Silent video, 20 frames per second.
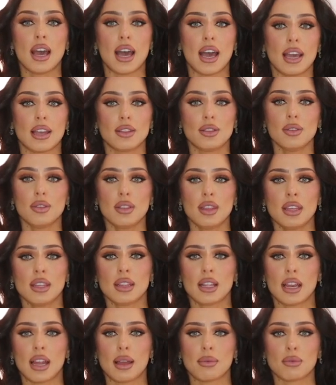I do
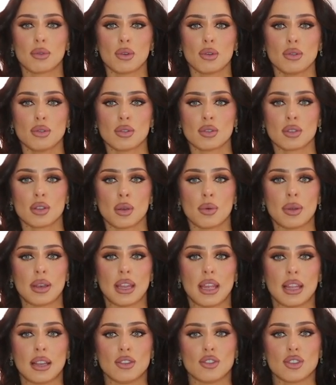think that I'm going to sew
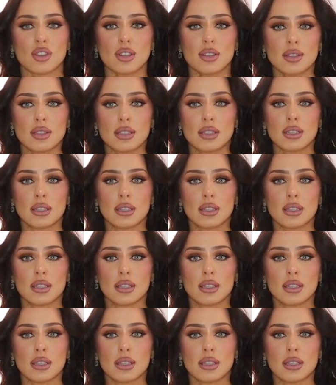it in just a